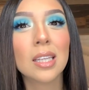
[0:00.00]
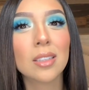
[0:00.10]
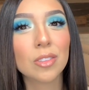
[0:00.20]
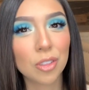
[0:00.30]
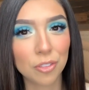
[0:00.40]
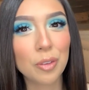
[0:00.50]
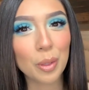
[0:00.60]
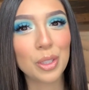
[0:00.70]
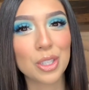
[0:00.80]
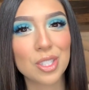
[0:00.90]
fulfill
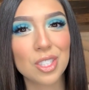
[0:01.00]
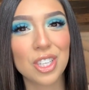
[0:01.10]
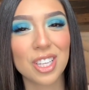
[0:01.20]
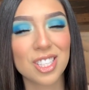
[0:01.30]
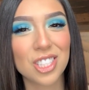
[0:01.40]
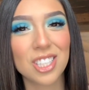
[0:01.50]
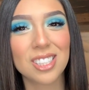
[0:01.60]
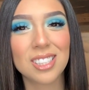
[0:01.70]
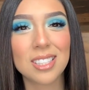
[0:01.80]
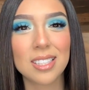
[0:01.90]
your
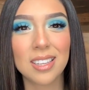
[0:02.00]
suggestions.